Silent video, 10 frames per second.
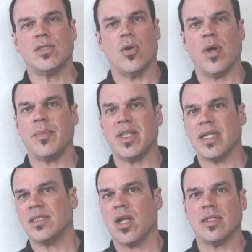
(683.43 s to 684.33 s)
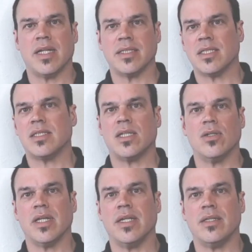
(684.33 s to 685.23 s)
So, that's not
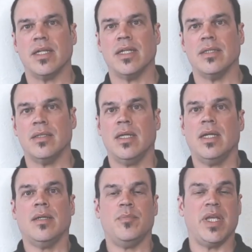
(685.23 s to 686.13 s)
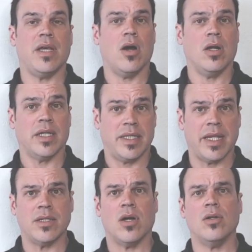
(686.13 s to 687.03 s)
necessarily the be all and
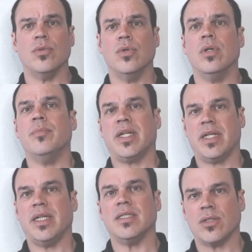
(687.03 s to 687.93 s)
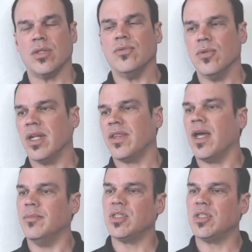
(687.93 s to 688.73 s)
end all rule, but it is a good rule of thumb.